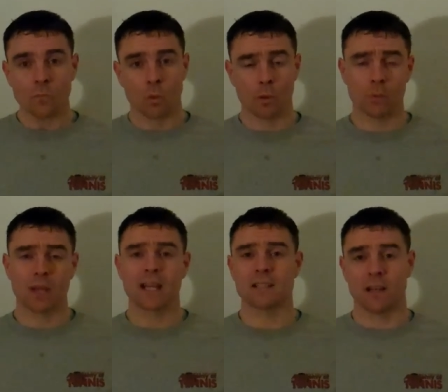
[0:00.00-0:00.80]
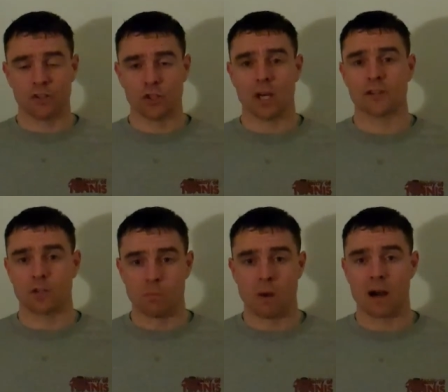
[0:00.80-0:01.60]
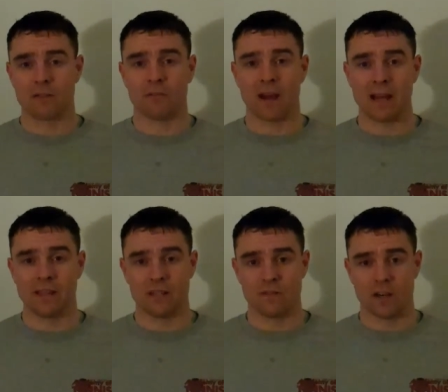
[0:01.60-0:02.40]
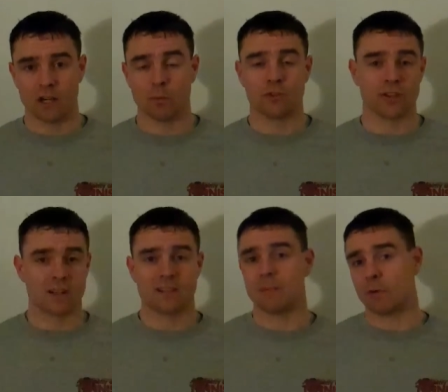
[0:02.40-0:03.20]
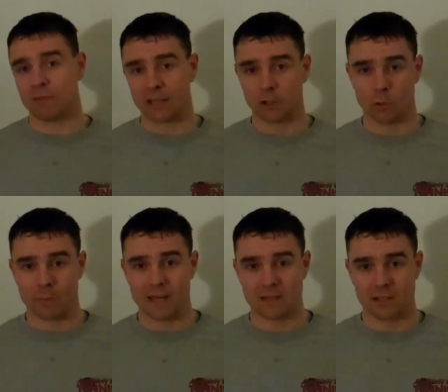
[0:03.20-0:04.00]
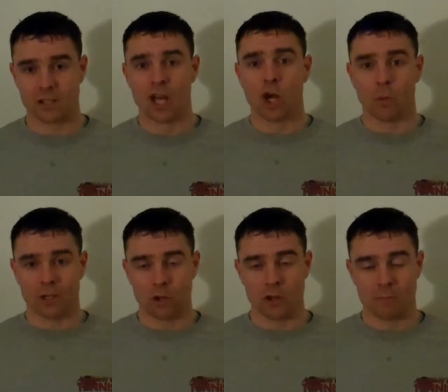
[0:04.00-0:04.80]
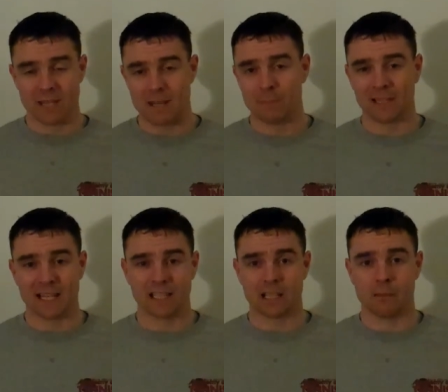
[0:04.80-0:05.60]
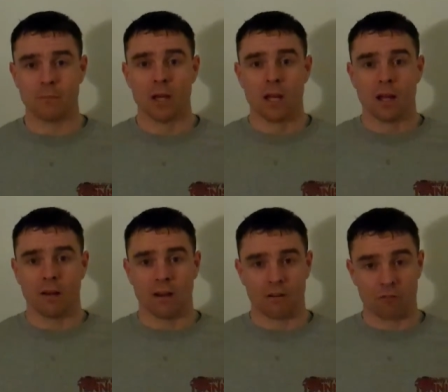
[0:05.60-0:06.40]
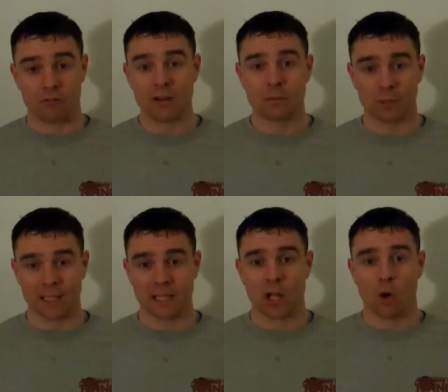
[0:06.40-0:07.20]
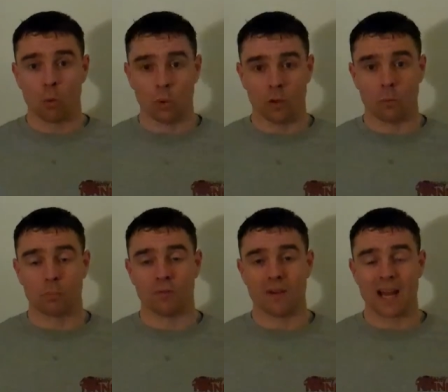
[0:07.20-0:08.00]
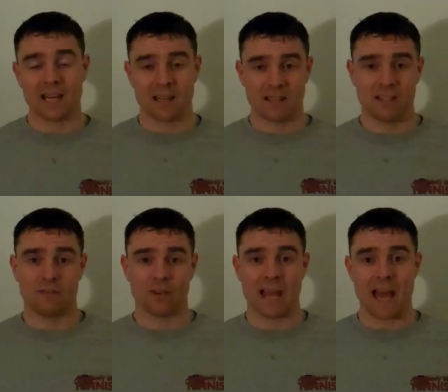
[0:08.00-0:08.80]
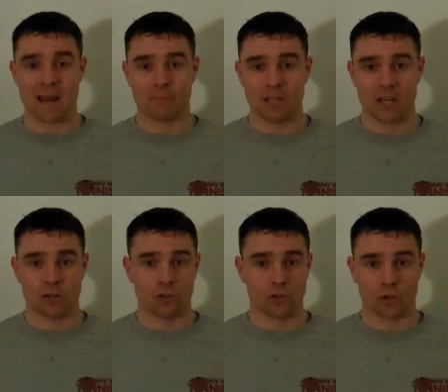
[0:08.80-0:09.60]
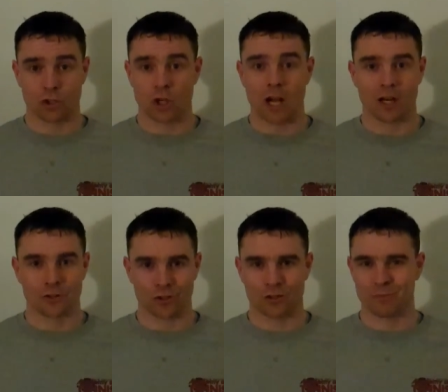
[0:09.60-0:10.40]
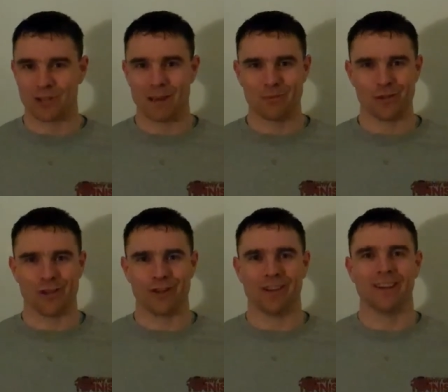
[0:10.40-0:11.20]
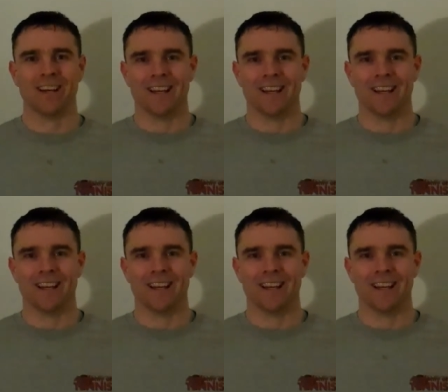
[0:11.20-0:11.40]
we would like to adjust or modify these variables on a semi-regular basis. We know that manipulating them uh, frequently will provide different adaptations or shocks or sometimes you hear the,